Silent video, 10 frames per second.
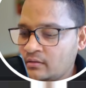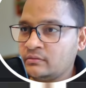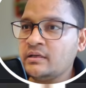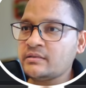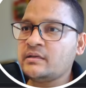
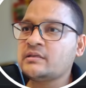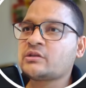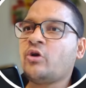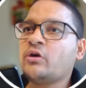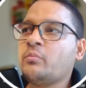This
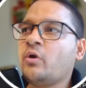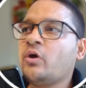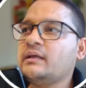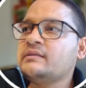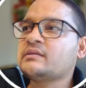Discord
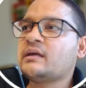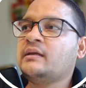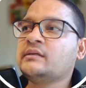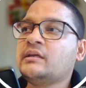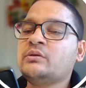bot is
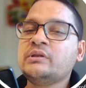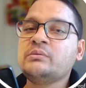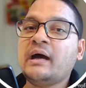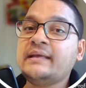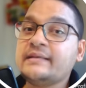connected with
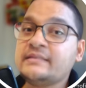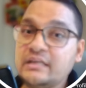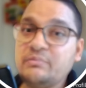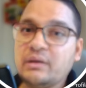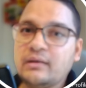my
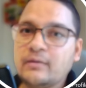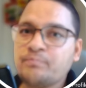Gmail.